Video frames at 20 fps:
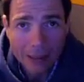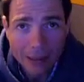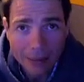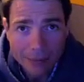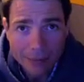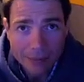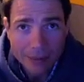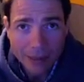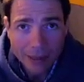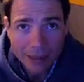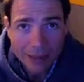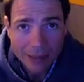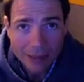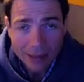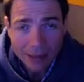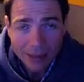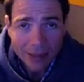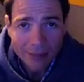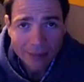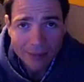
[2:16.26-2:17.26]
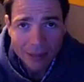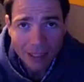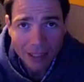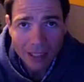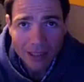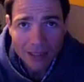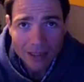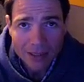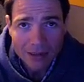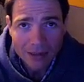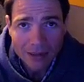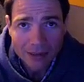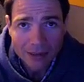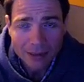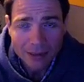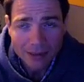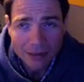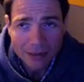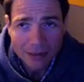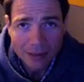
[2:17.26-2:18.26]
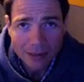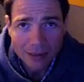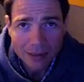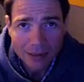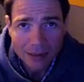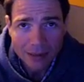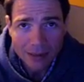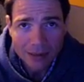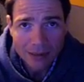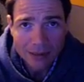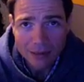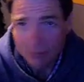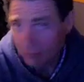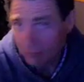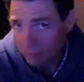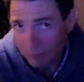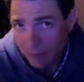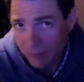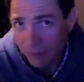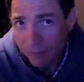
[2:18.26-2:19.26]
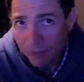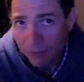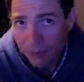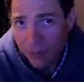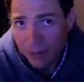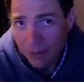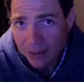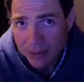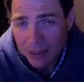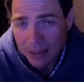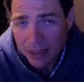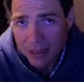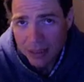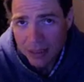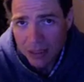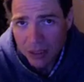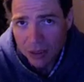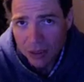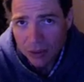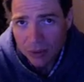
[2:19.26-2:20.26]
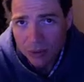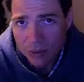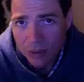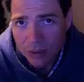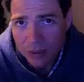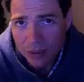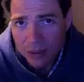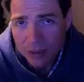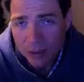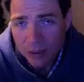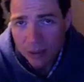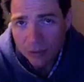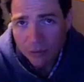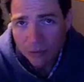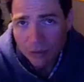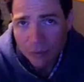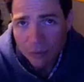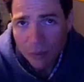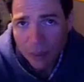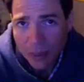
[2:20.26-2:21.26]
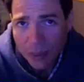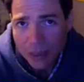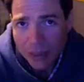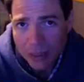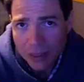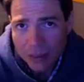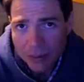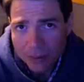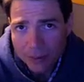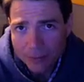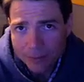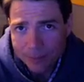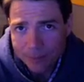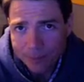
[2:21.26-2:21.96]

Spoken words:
I think I have a lot to learn, and I think everyone else does too. So let's learn from one another.